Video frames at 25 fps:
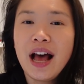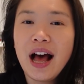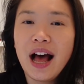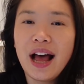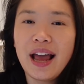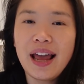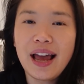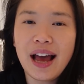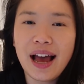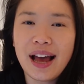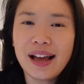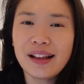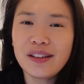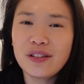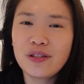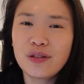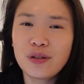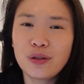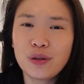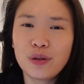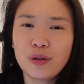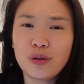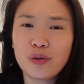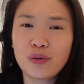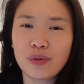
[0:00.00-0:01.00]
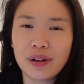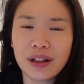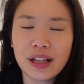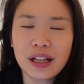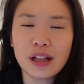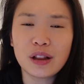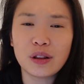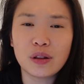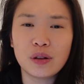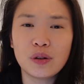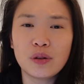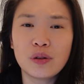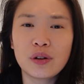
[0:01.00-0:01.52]
I had to really
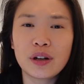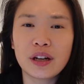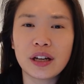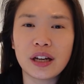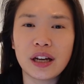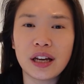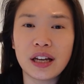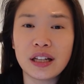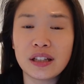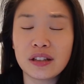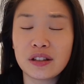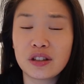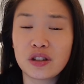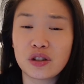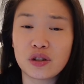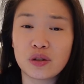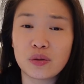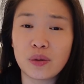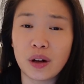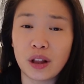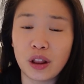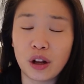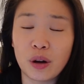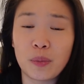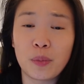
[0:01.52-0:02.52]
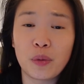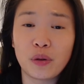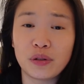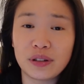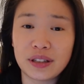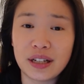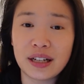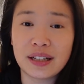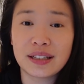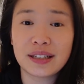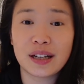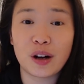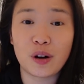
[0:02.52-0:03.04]
look into a lot more
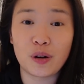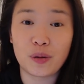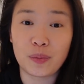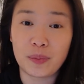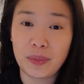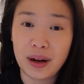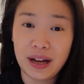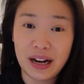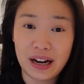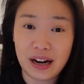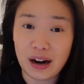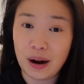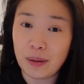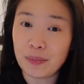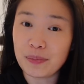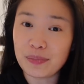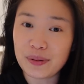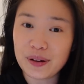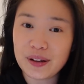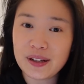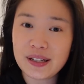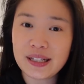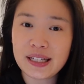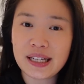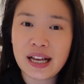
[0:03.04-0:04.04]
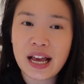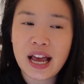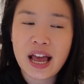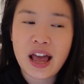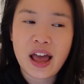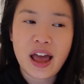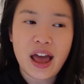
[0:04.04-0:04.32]
detail of my numbers